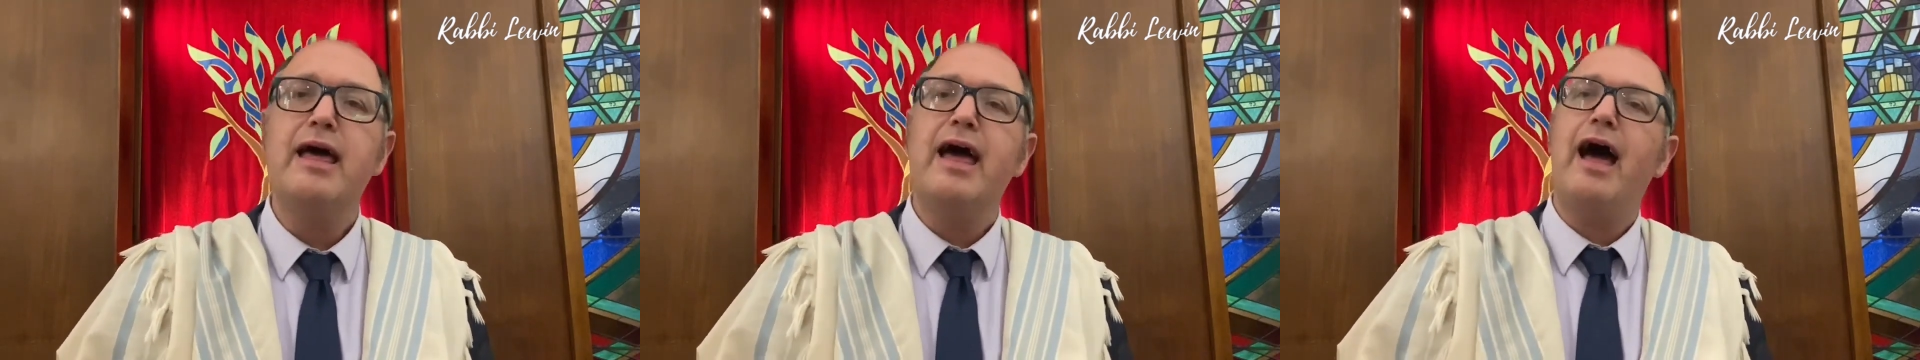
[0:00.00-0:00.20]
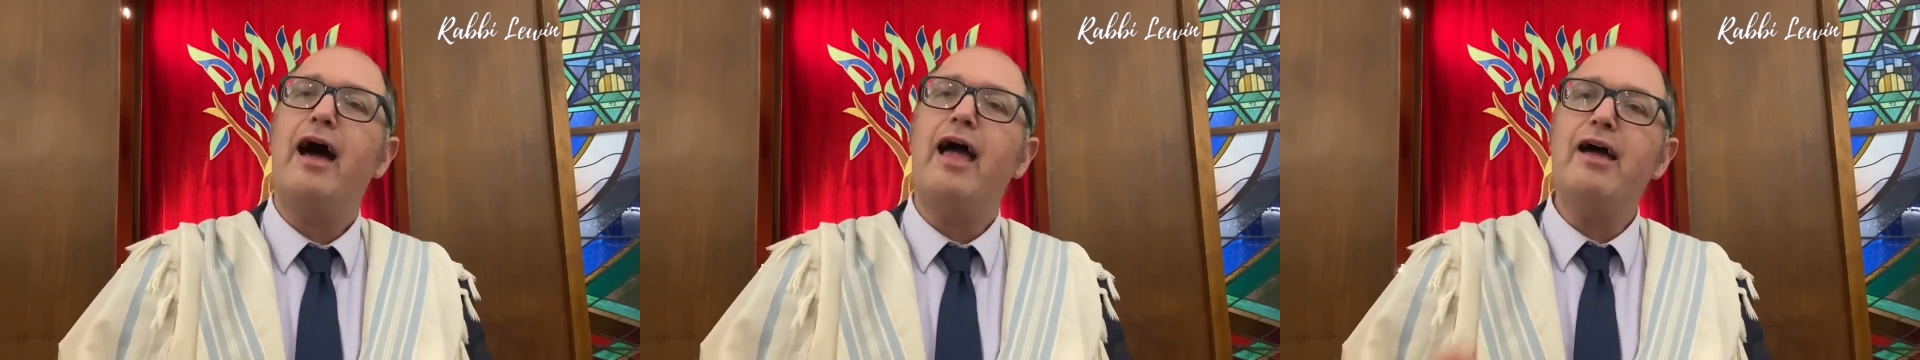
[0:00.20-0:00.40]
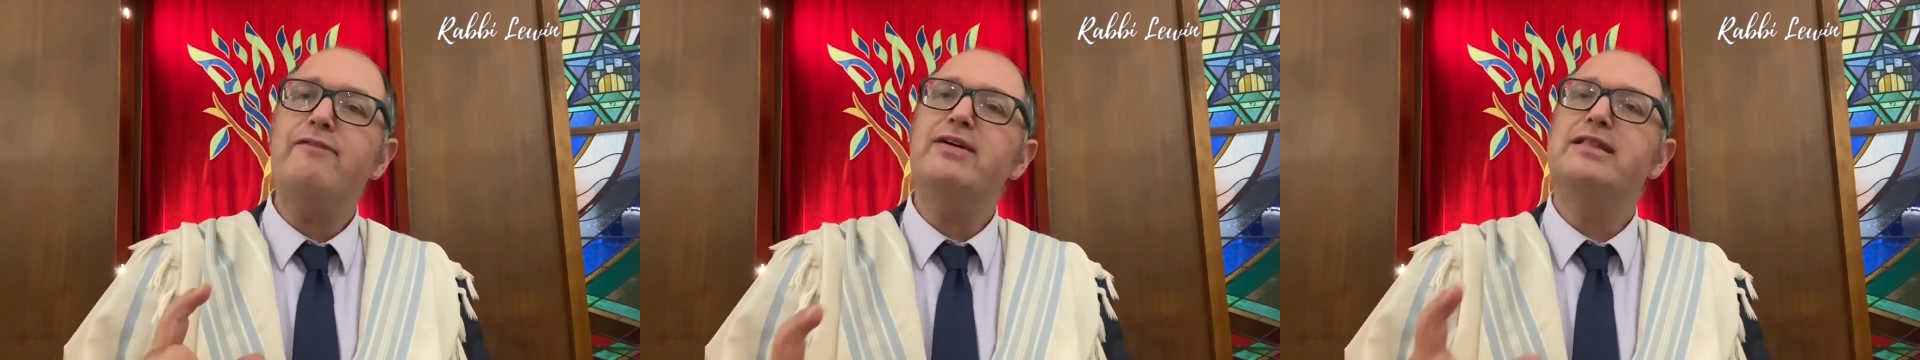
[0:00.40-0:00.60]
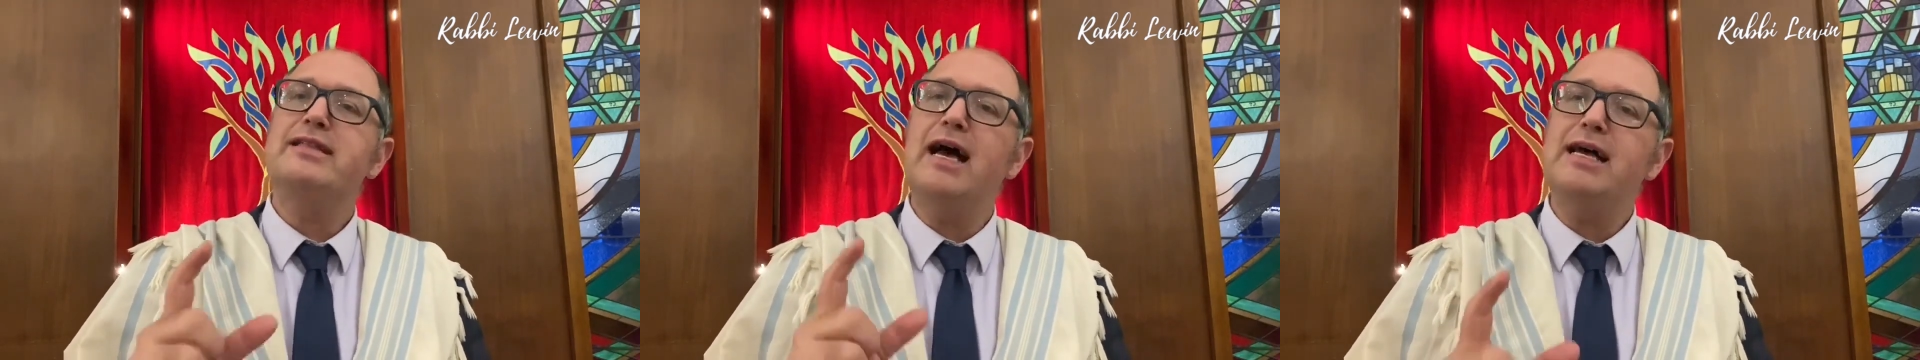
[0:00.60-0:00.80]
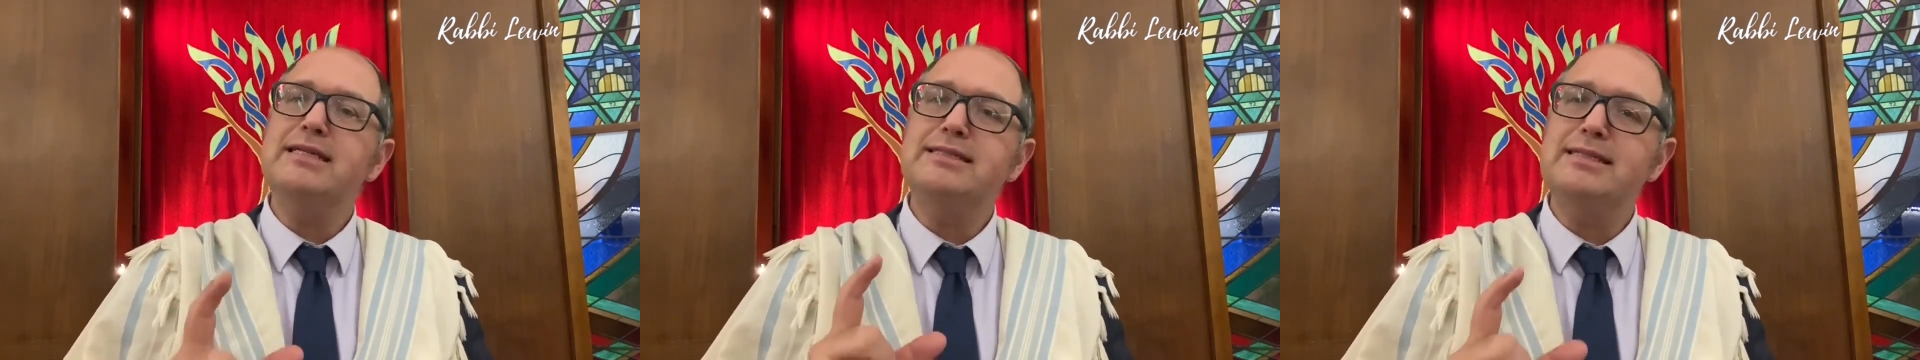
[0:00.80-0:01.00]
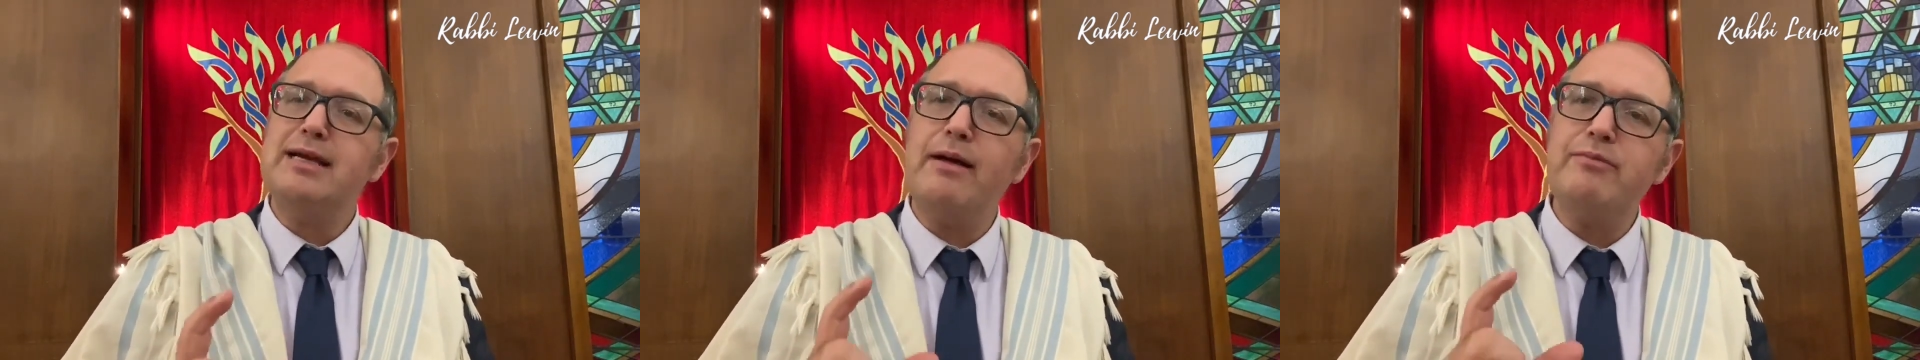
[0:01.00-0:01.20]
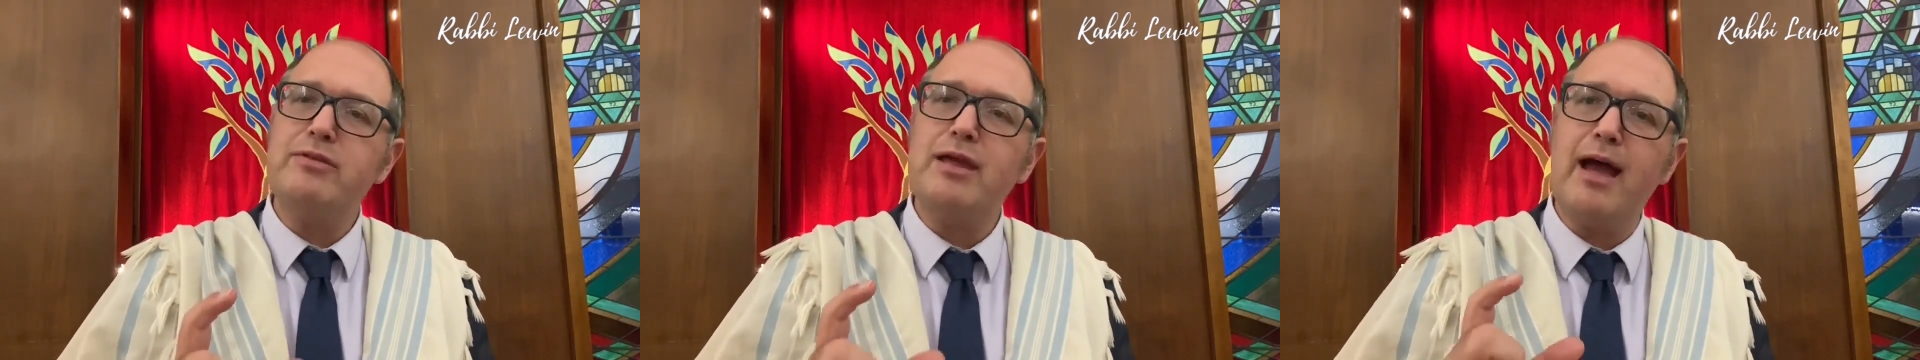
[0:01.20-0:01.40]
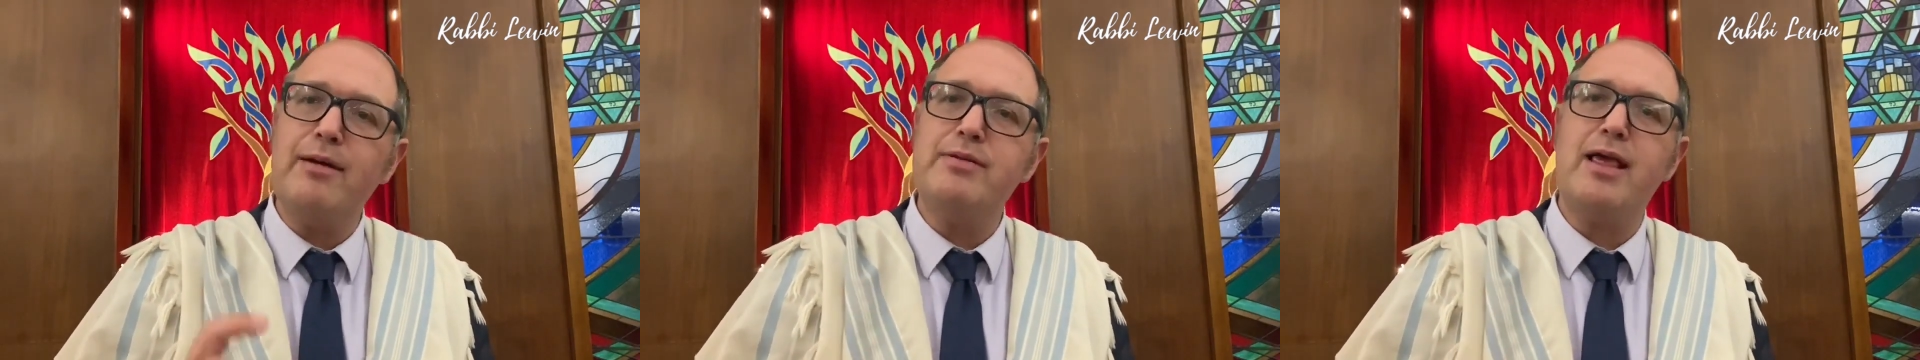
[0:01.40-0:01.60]
However, it does
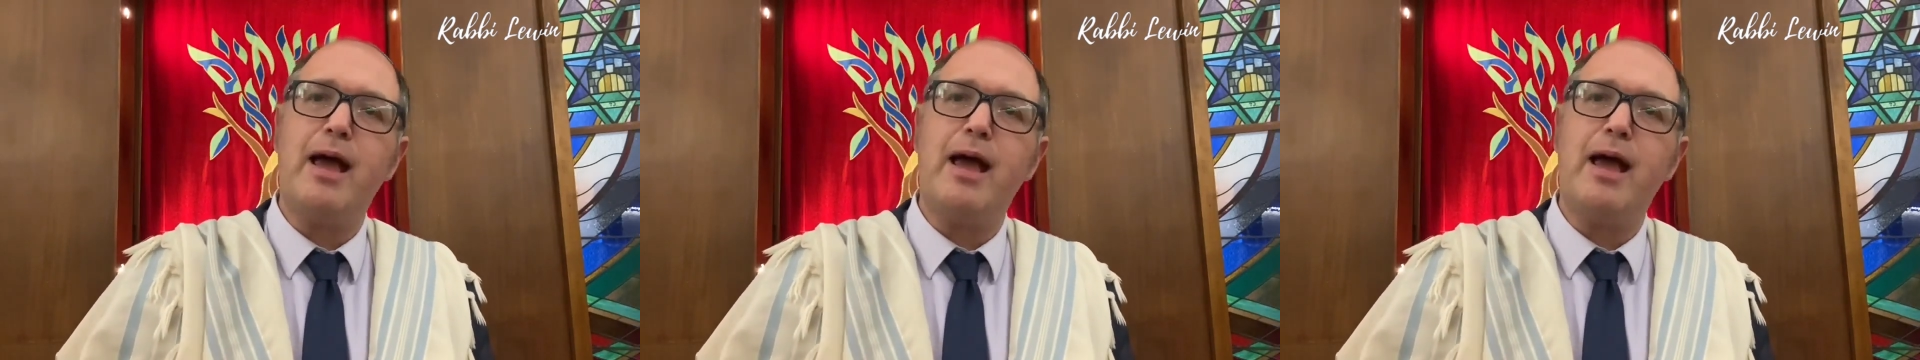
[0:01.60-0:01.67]
sometimes